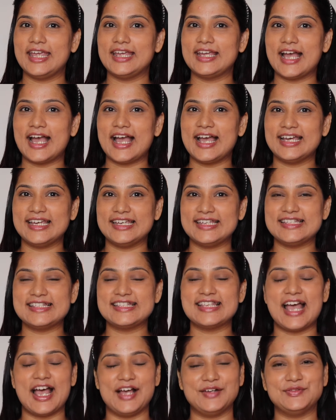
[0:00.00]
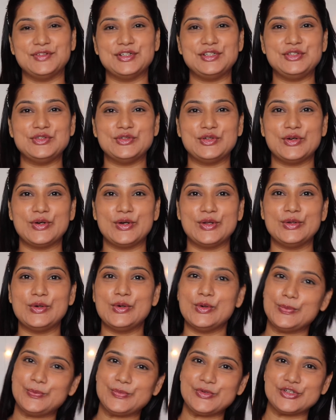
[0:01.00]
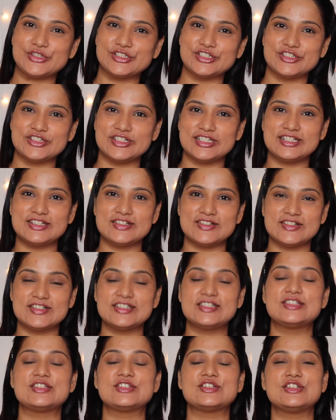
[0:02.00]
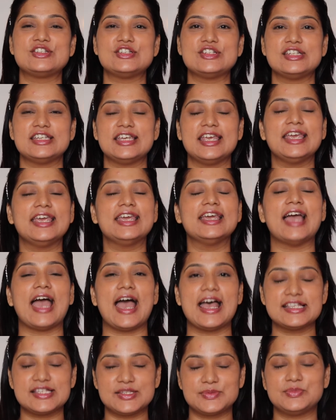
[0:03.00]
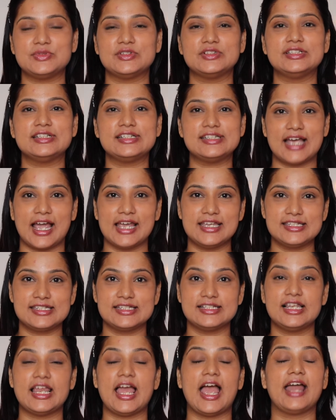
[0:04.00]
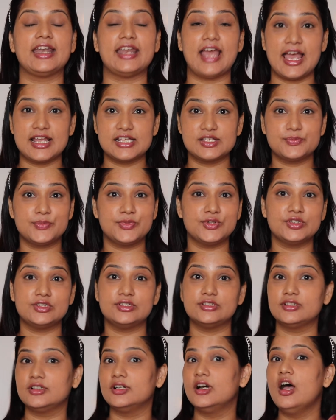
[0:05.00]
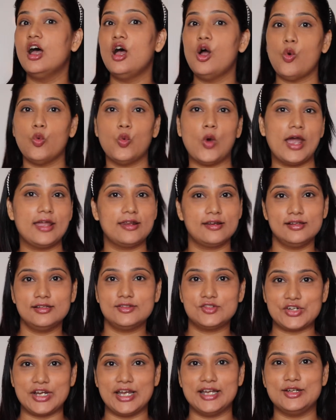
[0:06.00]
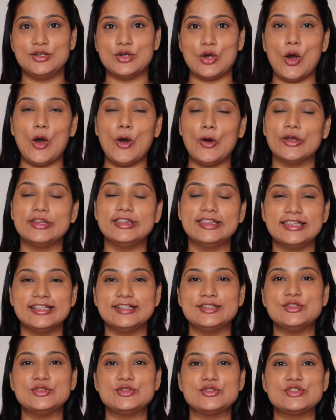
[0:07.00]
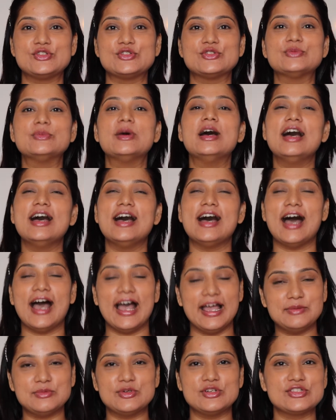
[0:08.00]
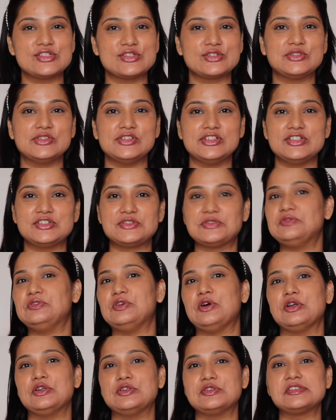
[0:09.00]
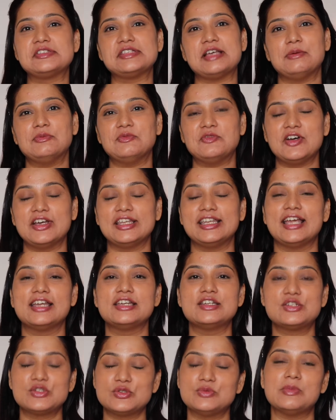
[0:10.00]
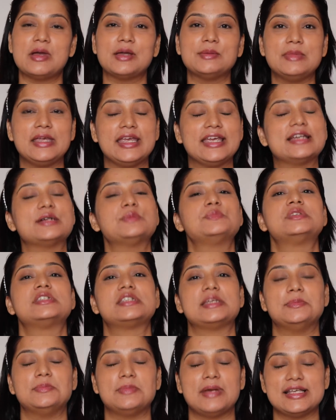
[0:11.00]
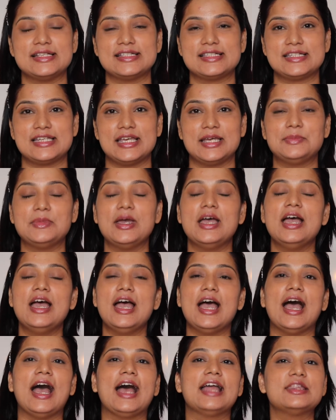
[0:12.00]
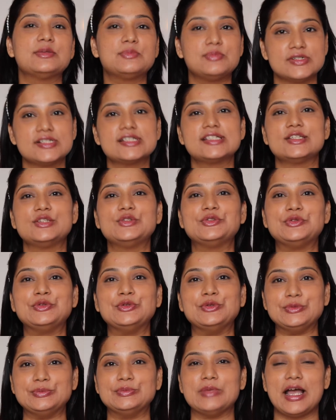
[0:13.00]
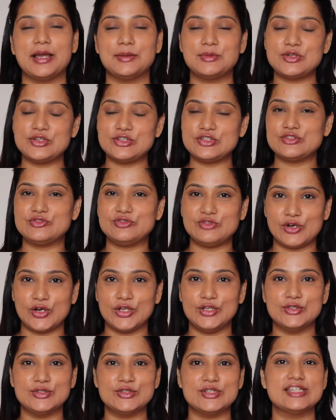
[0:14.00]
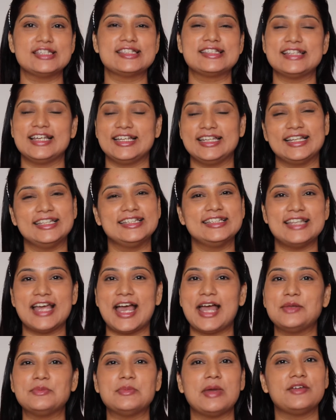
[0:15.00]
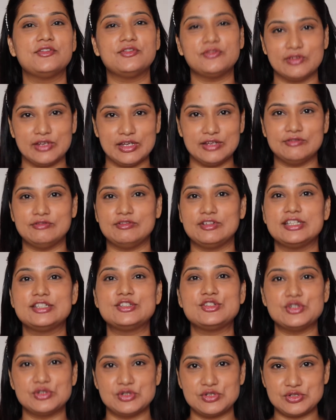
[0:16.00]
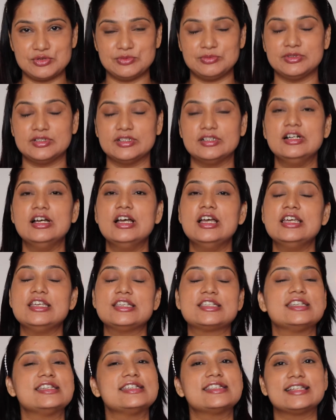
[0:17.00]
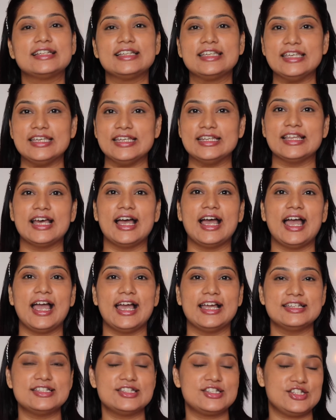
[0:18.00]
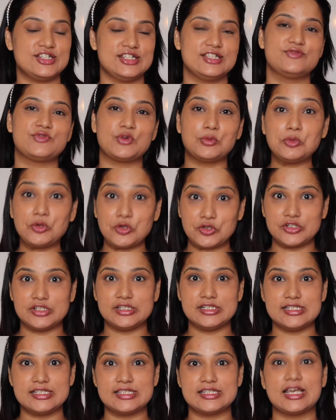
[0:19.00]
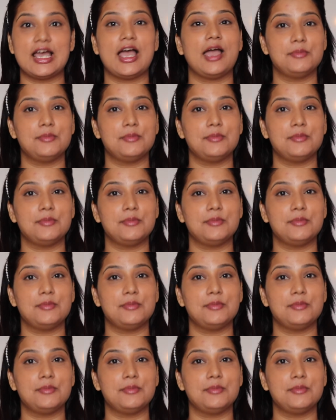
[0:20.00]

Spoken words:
Guys, how are you all? Hope you're doing good. So today, as per the title and as per the viral trend on the YouTube, I am also going to follow someone and do my makeup step by step. And the person whom I'm going to follow is none other than my favorite YouTuber. She is Ankita and she is from Corallista.